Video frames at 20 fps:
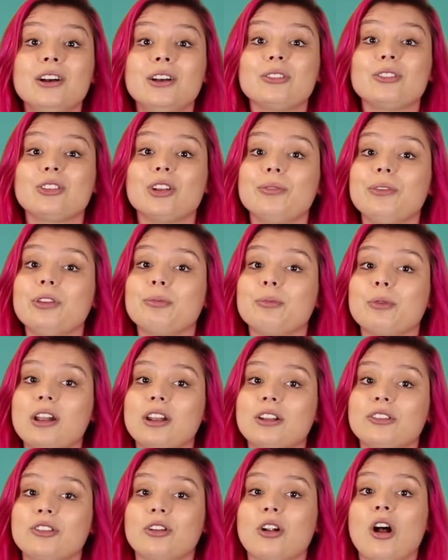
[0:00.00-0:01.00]
Surface
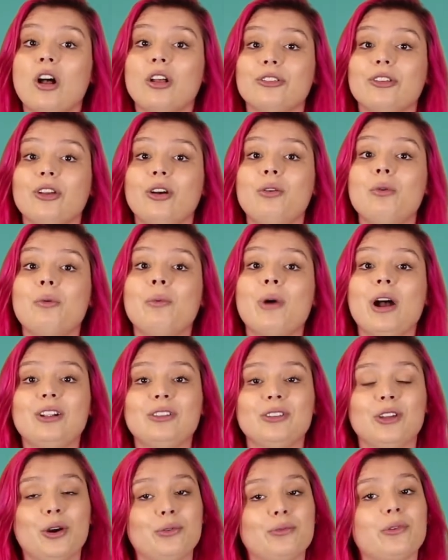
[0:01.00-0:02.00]
products are also well
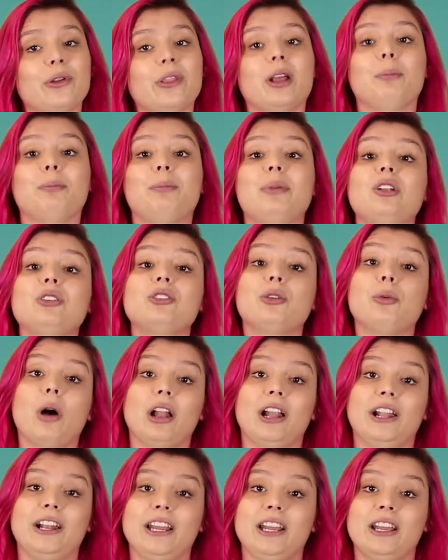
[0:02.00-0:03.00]
known for their build
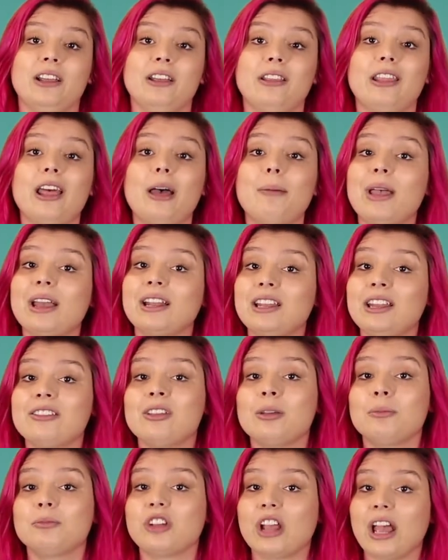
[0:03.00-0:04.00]
quality. That
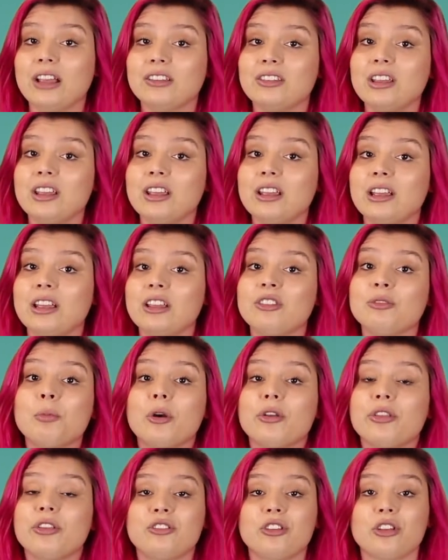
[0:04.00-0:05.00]
magnesium chassis is
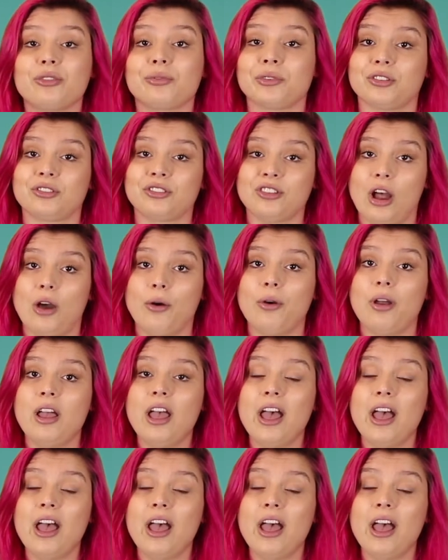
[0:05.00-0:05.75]
more than just for show.